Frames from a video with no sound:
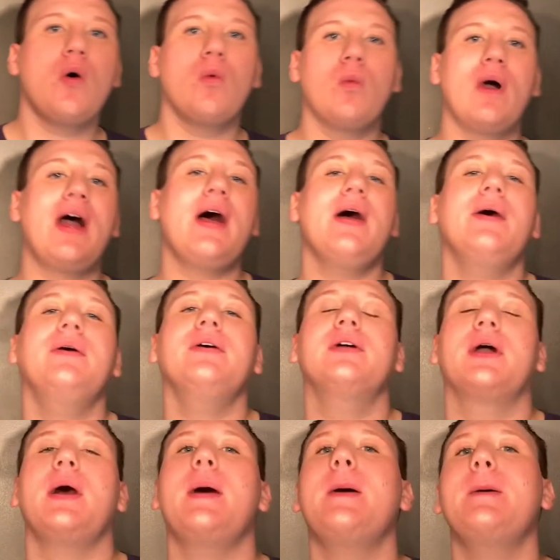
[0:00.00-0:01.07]

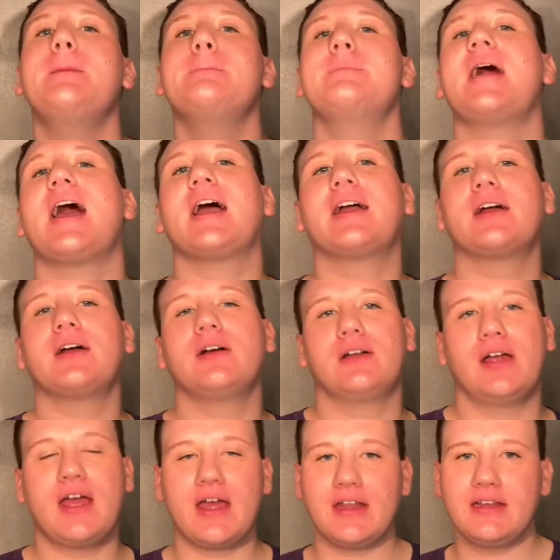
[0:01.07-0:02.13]
Welcome back.
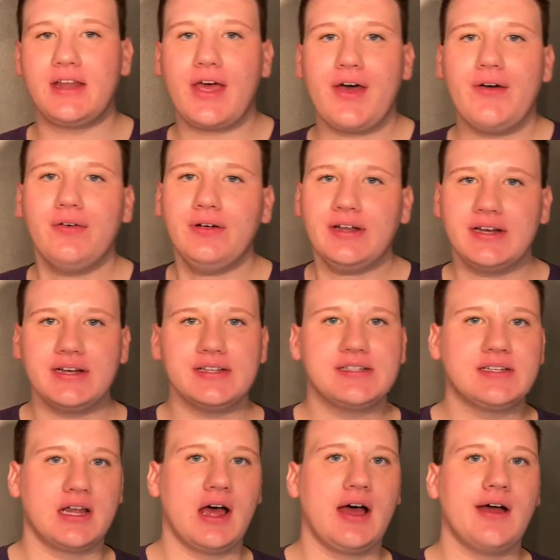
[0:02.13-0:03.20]
And now it
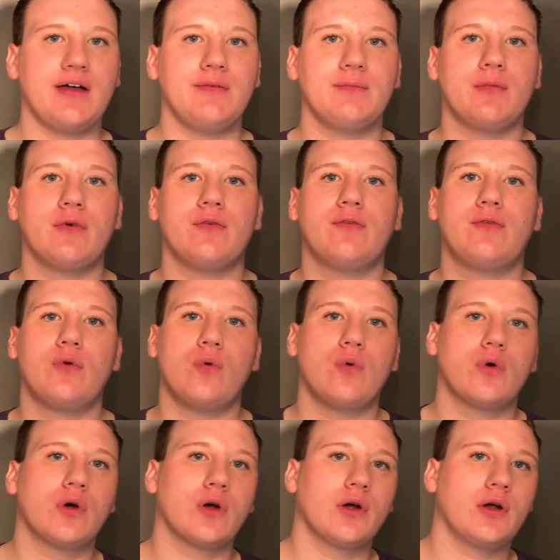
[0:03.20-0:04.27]
is time
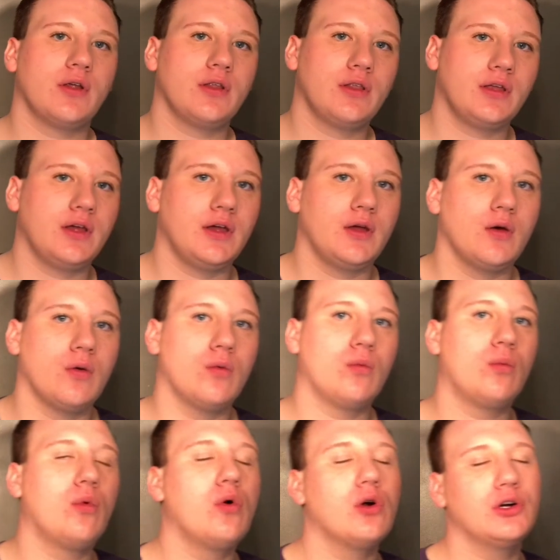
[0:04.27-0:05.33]
for the
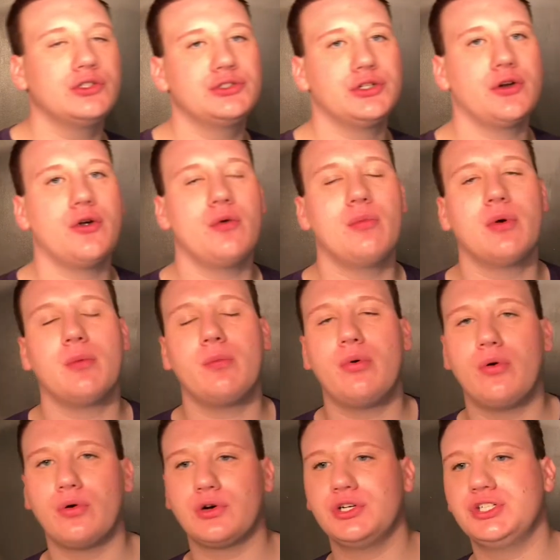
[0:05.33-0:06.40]
wardrobe
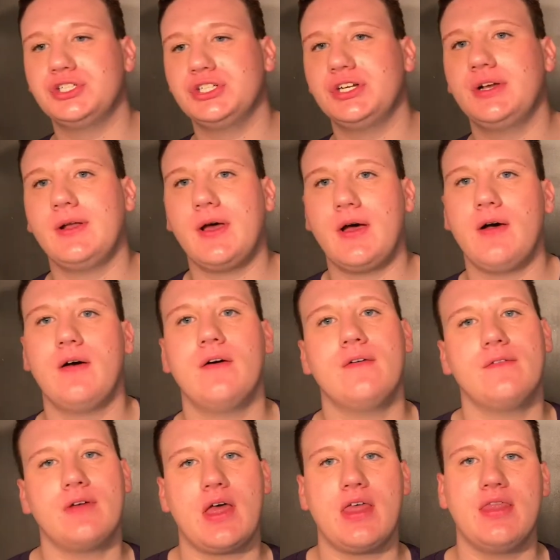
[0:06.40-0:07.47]
portion
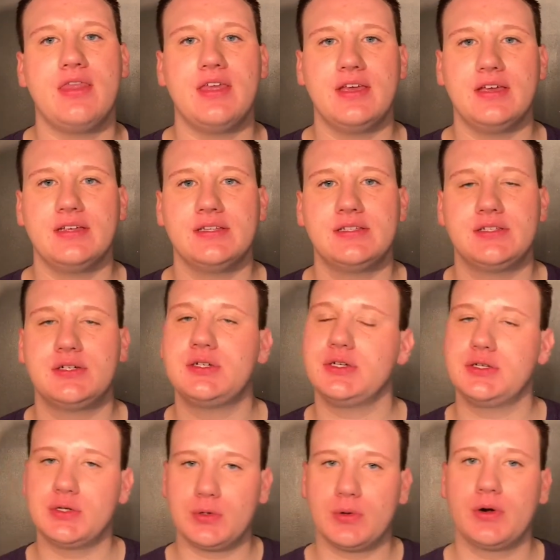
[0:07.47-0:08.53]
of this
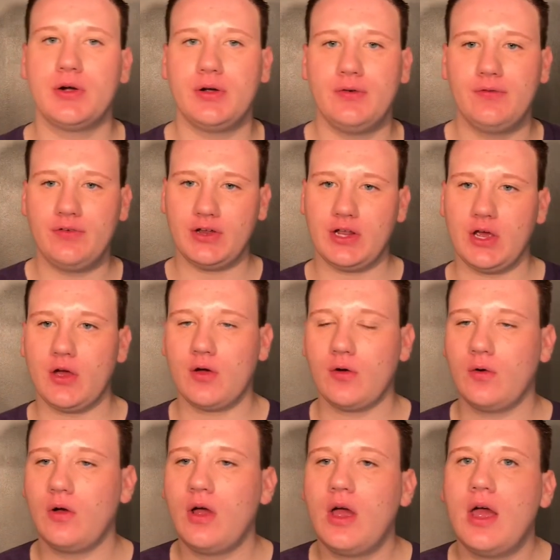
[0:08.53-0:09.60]
tutorial
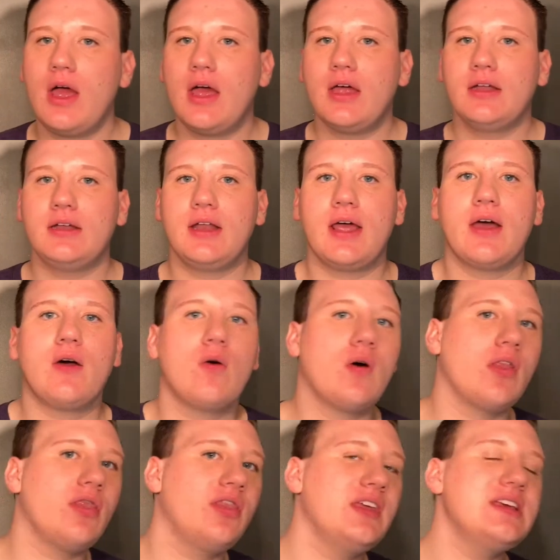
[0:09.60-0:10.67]
video.
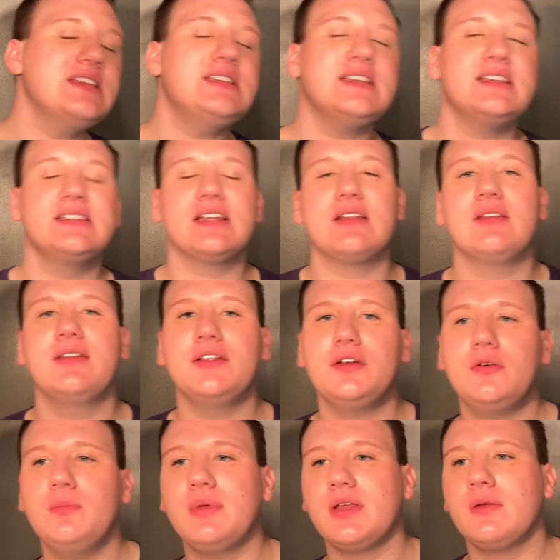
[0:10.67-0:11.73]
Now, this is a
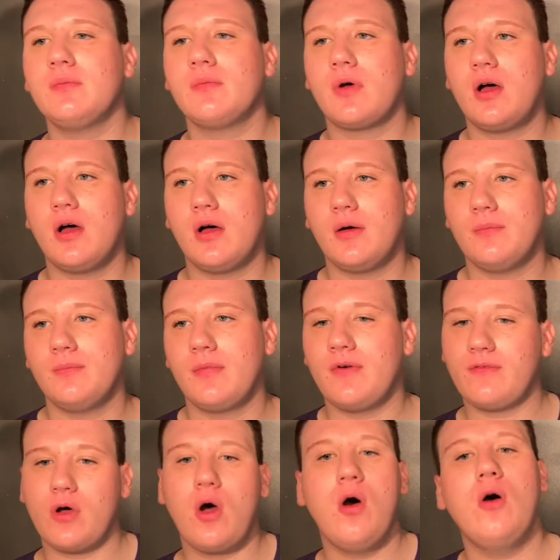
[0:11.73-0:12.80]
little bit
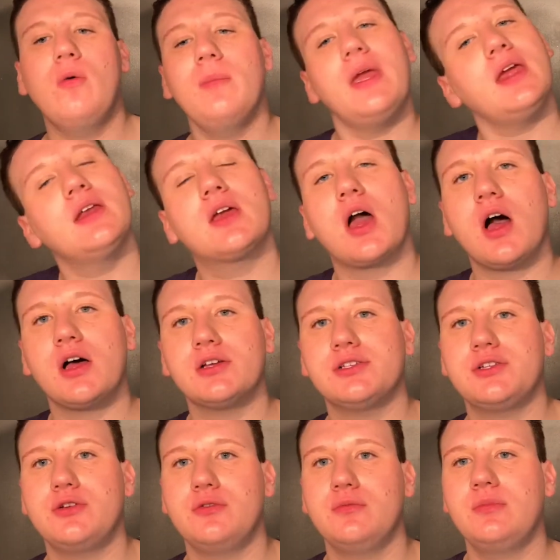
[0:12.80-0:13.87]
of a homemade
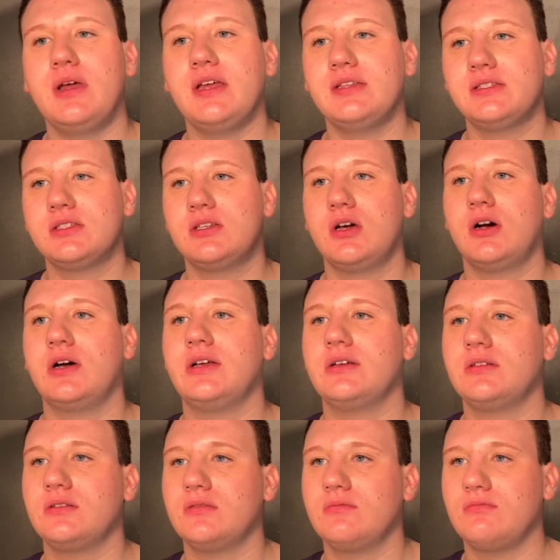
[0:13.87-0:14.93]
costume. It's not